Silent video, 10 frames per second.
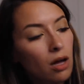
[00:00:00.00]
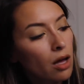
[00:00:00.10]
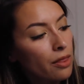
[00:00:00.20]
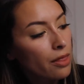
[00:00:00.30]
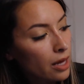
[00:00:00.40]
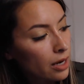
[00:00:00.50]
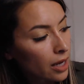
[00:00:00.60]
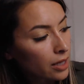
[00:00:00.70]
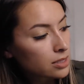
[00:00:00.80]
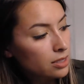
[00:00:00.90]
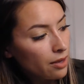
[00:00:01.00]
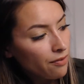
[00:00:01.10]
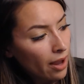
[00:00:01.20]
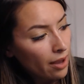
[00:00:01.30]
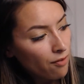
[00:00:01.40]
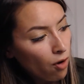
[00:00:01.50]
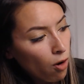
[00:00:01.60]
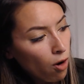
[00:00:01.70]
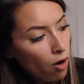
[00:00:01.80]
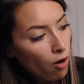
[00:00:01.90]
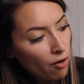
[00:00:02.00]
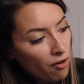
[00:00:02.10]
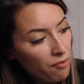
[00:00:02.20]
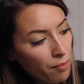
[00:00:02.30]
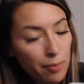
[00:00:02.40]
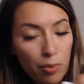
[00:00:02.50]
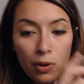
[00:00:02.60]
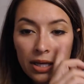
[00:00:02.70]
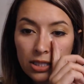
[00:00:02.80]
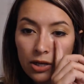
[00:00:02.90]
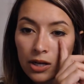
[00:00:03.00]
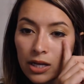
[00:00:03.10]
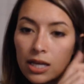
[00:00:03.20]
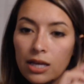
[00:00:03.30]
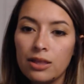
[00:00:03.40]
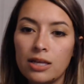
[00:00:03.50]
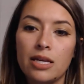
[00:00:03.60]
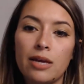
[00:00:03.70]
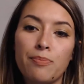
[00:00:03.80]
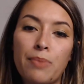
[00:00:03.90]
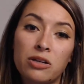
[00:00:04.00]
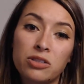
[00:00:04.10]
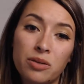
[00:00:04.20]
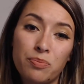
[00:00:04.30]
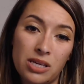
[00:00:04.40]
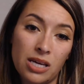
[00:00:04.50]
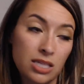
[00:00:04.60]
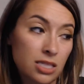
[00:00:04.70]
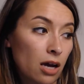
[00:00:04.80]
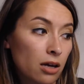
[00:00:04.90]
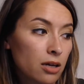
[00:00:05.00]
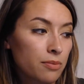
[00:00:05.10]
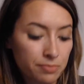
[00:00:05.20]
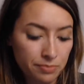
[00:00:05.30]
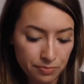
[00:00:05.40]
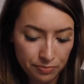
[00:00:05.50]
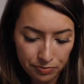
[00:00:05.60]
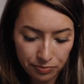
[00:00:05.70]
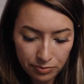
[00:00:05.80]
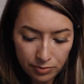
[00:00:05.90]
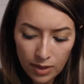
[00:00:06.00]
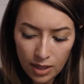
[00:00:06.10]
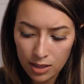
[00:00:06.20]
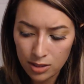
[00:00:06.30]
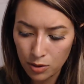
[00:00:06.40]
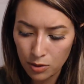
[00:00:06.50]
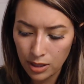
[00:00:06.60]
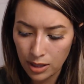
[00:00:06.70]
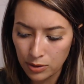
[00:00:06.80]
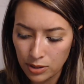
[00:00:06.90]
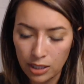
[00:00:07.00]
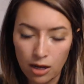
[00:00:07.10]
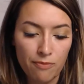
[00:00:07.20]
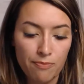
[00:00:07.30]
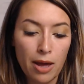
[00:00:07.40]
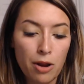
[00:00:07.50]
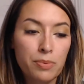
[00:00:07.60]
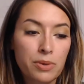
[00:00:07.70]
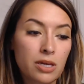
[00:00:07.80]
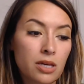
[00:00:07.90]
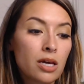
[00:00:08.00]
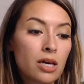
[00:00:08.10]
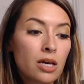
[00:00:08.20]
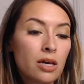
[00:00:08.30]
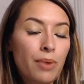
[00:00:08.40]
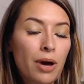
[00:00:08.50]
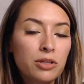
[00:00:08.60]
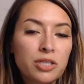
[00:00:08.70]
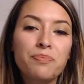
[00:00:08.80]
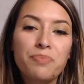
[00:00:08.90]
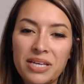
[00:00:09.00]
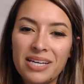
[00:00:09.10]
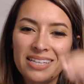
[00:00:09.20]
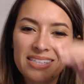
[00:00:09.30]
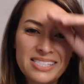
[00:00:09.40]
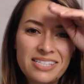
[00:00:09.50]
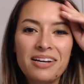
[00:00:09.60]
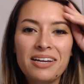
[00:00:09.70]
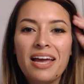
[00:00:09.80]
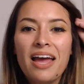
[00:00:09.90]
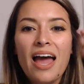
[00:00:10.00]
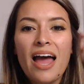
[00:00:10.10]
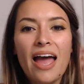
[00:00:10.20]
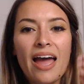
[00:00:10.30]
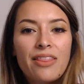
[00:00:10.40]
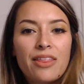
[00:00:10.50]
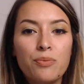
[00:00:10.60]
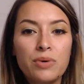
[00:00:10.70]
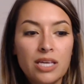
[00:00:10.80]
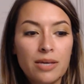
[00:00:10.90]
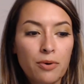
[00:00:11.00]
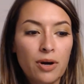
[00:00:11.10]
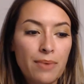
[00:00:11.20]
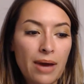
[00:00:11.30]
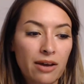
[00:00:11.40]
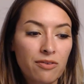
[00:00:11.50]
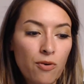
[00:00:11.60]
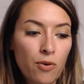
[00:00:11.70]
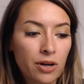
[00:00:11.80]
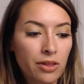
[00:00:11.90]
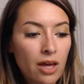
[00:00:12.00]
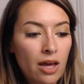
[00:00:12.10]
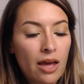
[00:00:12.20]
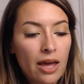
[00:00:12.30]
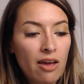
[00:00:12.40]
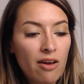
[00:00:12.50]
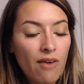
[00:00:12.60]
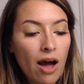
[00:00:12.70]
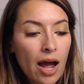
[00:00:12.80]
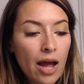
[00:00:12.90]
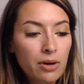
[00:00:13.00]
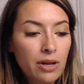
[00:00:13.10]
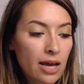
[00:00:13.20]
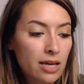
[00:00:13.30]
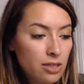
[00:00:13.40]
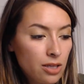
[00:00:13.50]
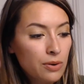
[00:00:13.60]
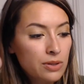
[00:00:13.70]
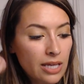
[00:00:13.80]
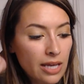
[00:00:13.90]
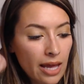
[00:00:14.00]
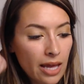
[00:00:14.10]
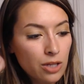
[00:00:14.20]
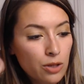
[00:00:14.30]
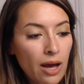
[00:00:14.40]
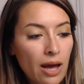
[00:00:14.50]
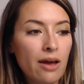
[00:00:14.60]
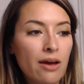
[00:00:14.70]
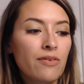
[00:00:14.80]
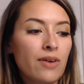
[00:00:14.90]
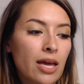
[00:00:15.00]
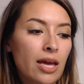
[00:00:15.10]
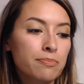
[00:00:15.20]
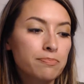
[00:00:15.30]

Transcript: then if I have all of my points are hit, then say Battleship B has sunk. And so then they would check off Battleship B has sunk, and then we keep going back and forth. If I would ask them and say, hey, do you have a